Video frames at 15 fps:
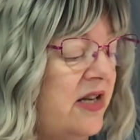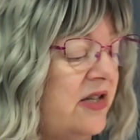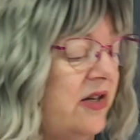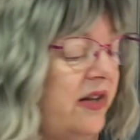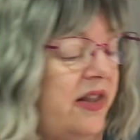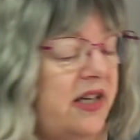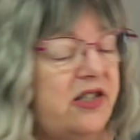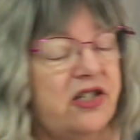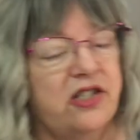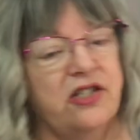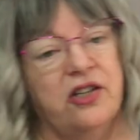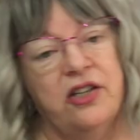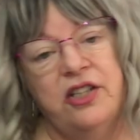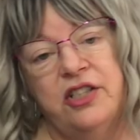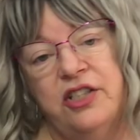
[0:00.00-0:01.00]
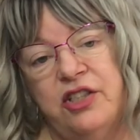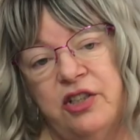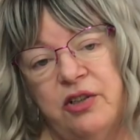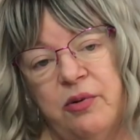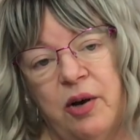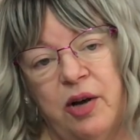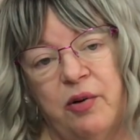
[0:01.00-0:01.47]
So I think she's going to
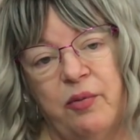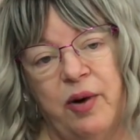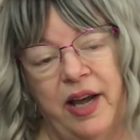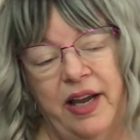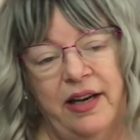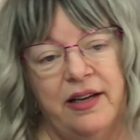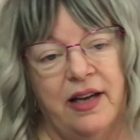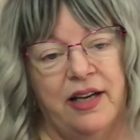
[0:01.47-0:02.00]
do all right.